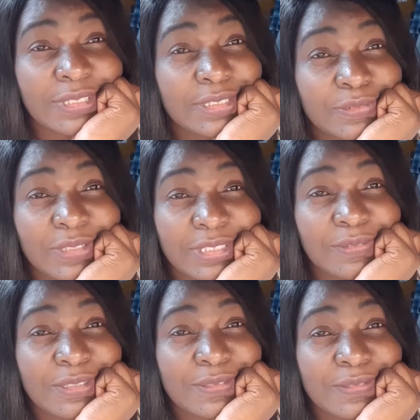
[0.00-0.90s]
That's what I
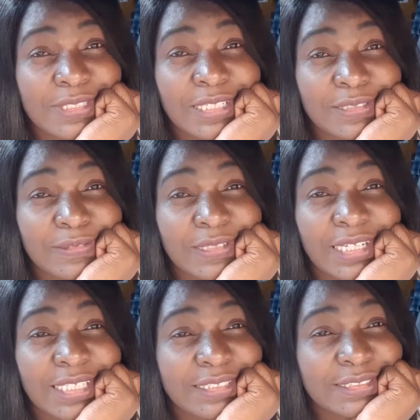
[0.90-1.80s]
want to tell you
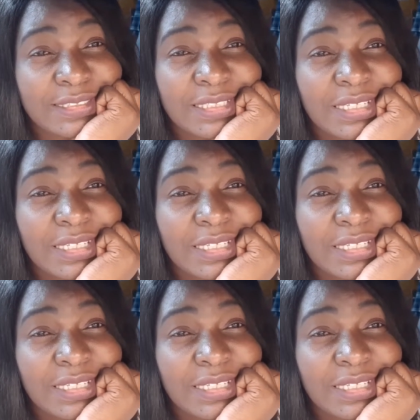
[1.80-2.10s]
guys.